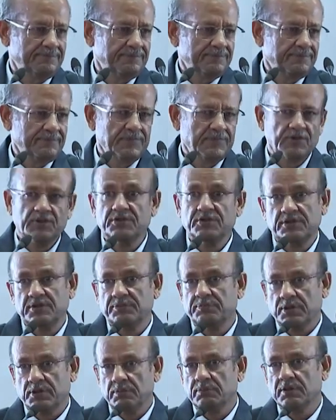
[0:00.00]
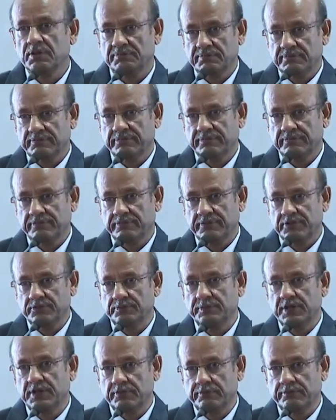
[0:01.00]
This is the problem, is
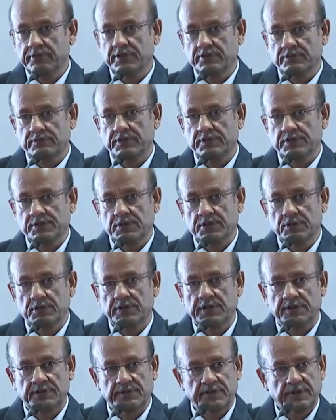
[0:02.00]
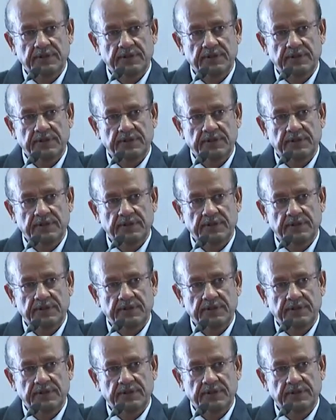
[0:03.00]
being faced for security.